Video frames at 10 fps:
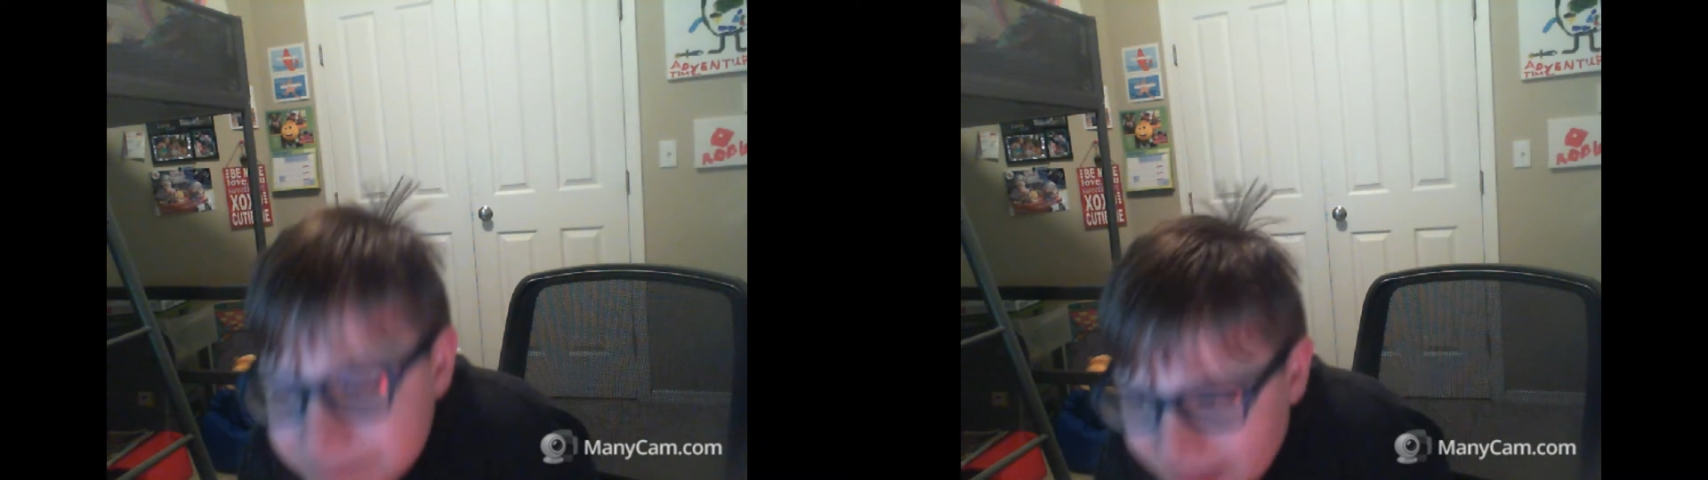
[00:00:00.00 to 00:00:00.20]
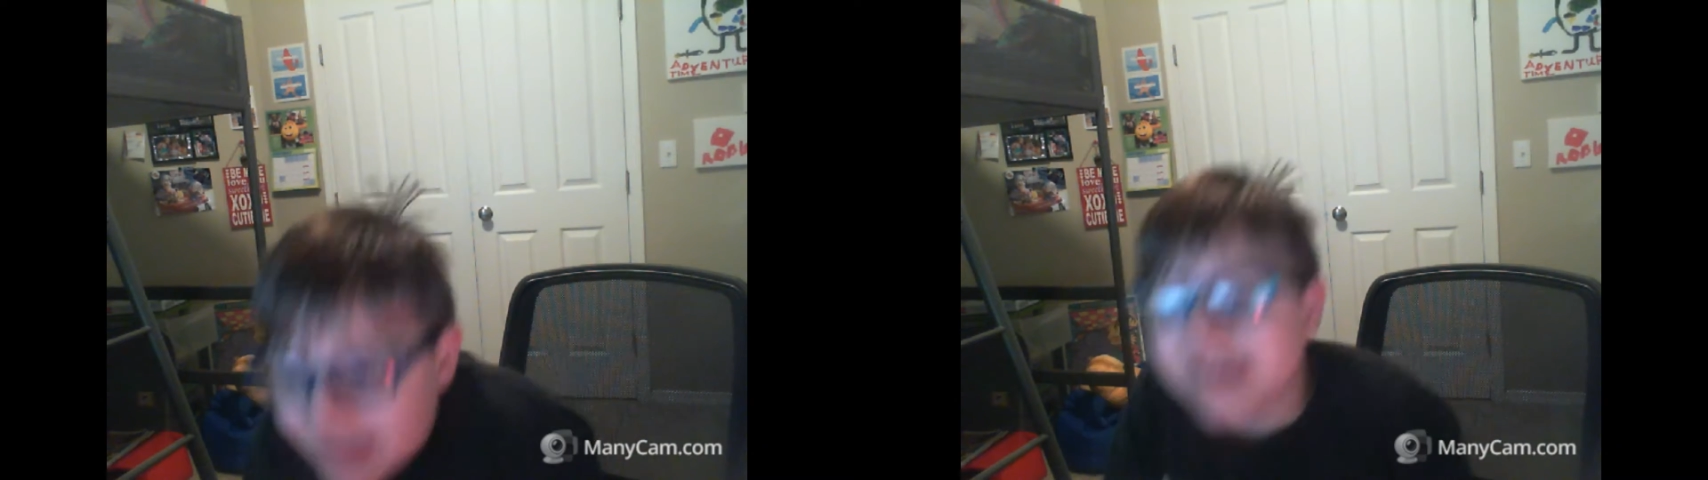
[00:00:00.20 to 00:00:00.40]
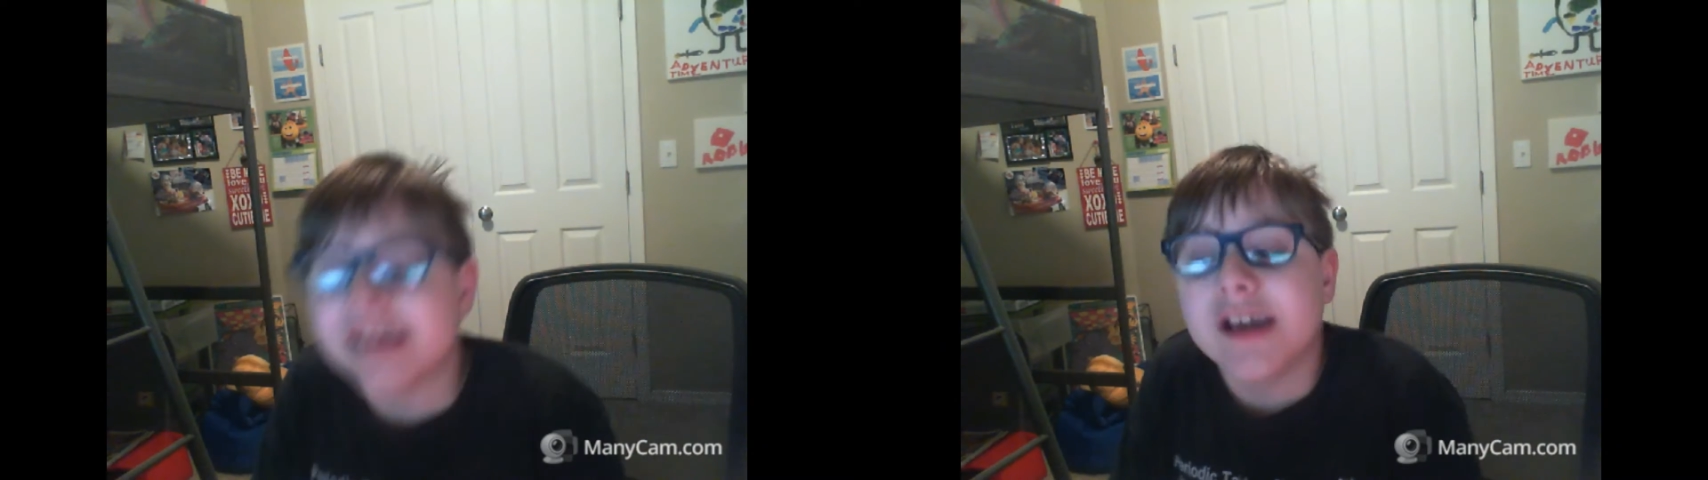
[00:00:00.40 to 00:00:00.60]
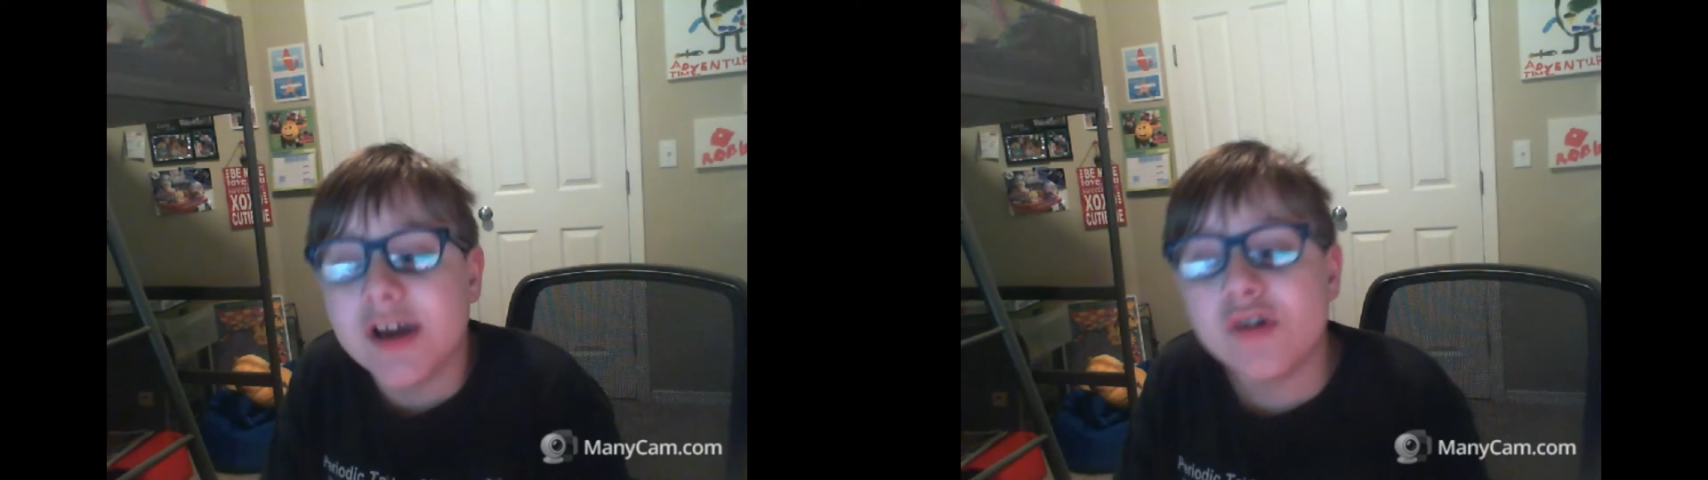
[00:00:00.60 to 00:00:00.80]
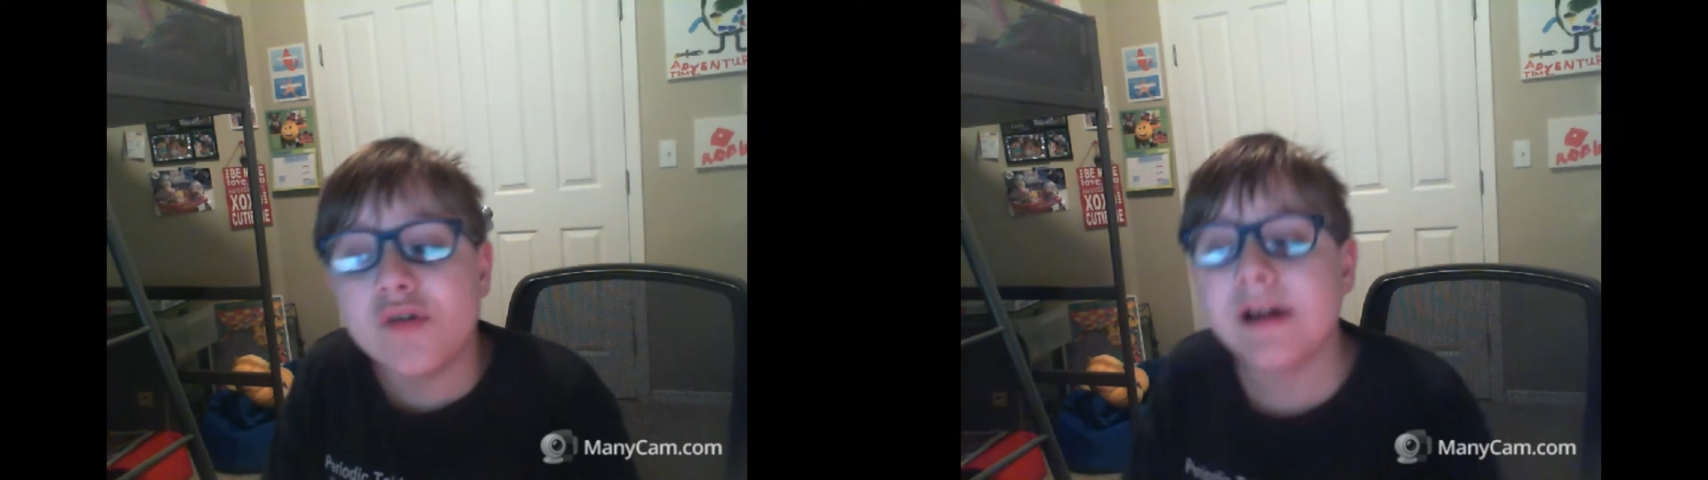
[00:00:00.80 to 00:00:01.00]

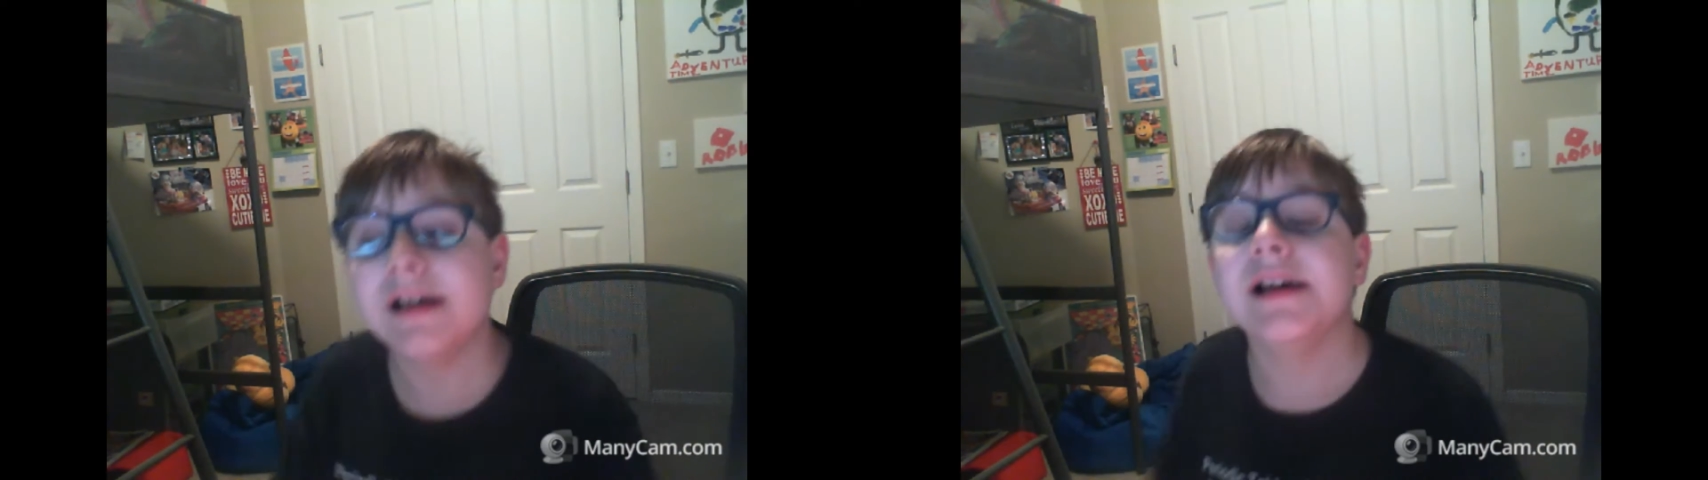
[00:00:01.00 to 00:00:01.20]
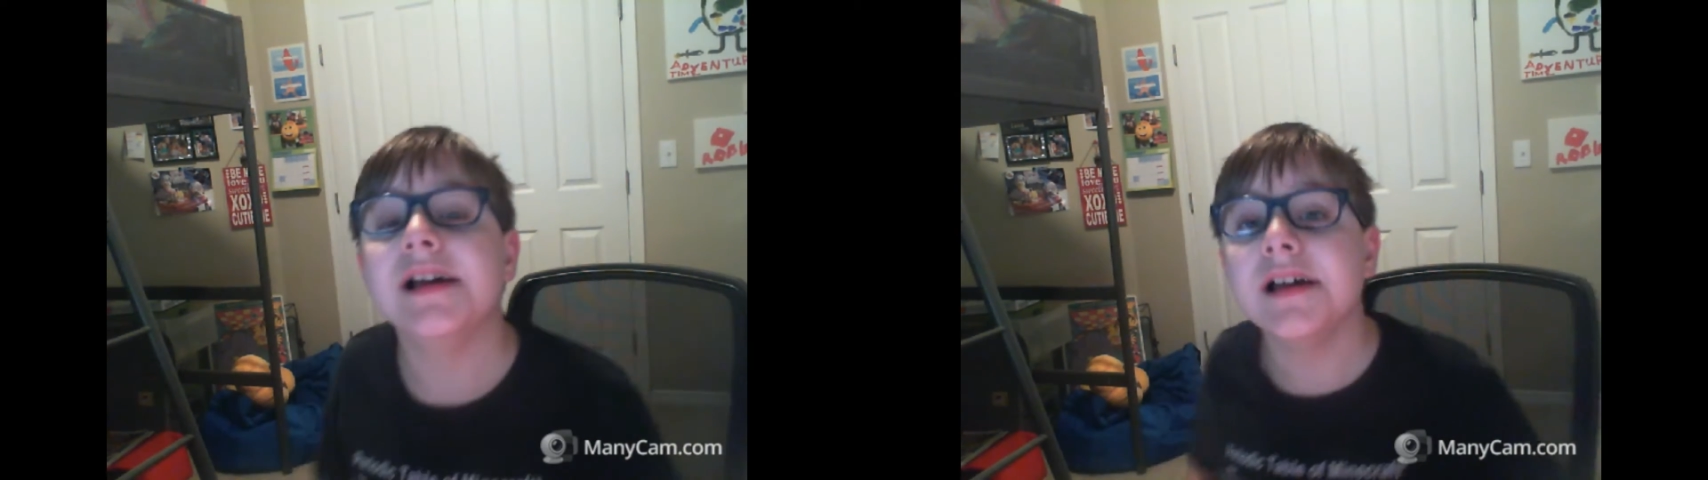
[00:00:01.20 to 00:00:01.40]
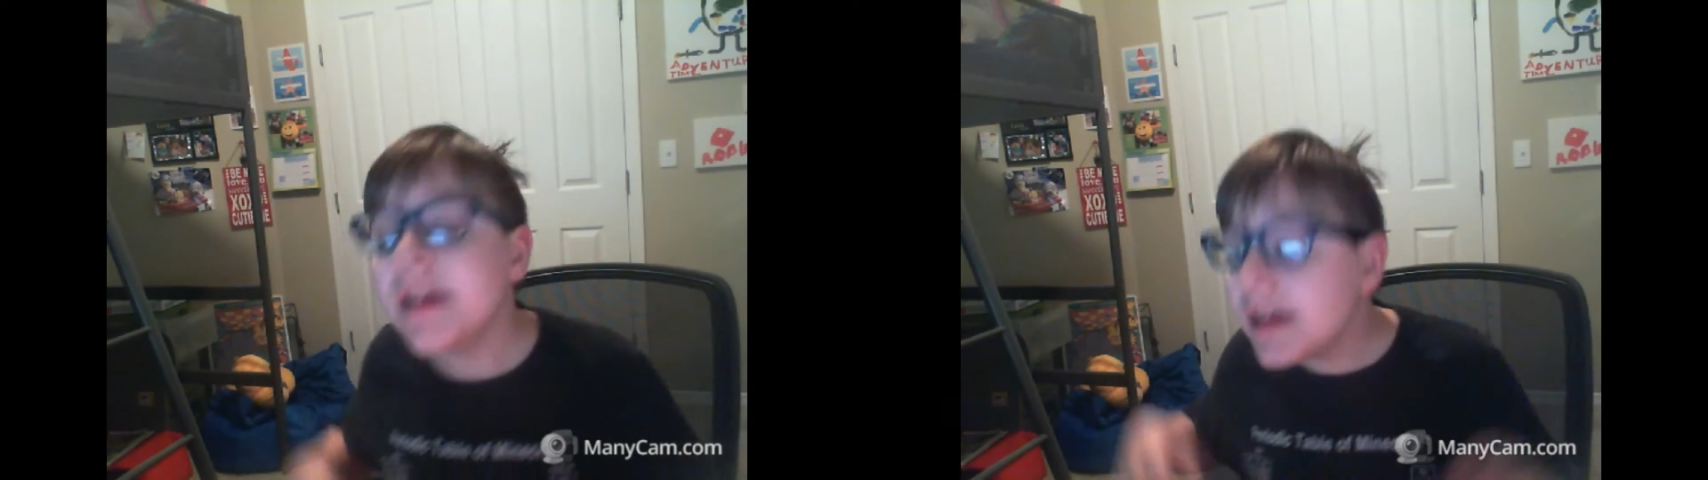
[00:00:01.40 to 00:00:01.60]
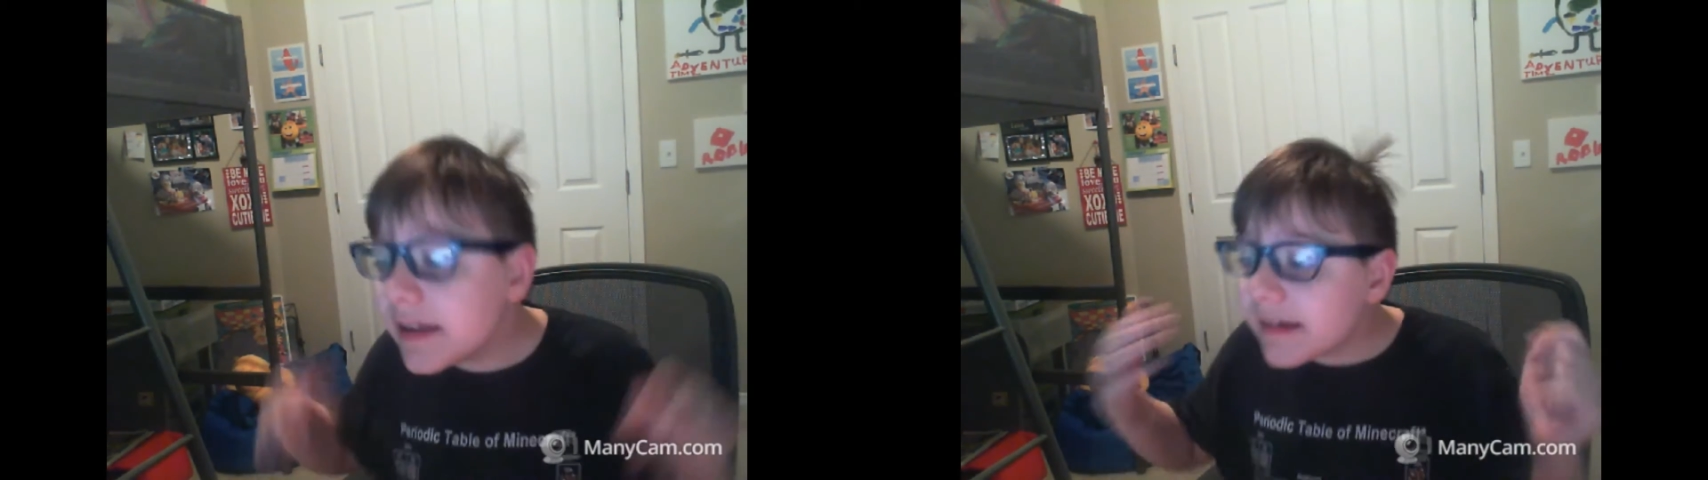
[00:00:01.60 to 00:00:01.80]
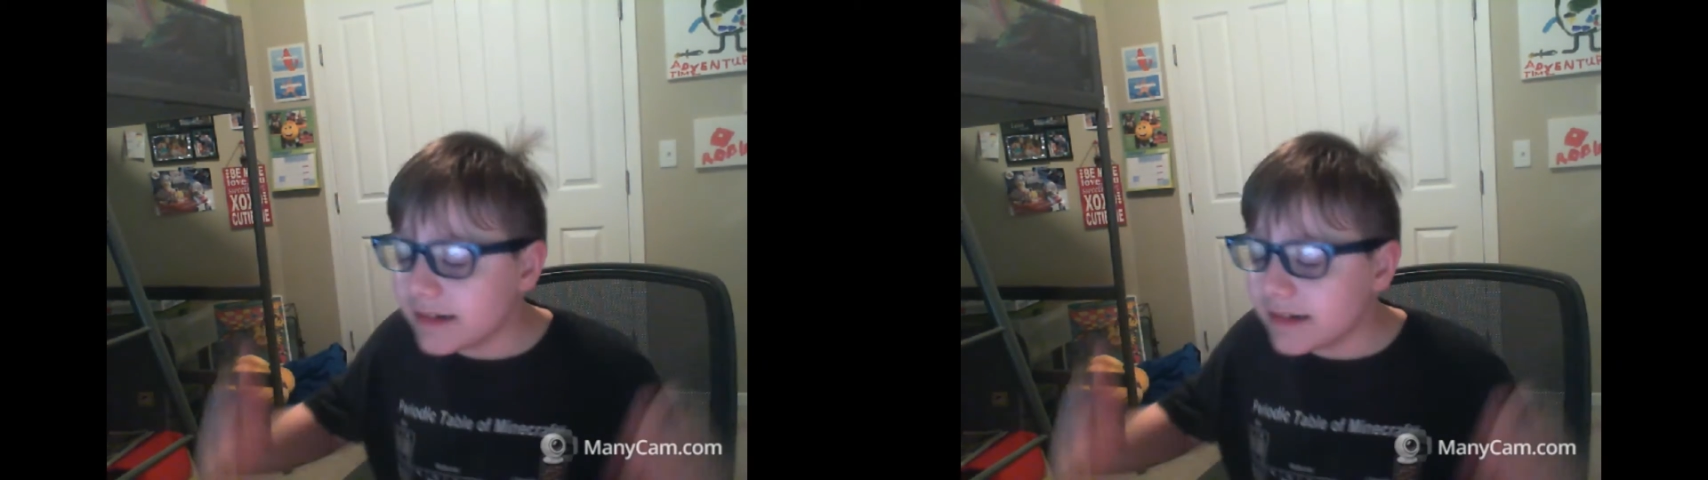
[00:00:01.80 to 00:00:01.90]
You did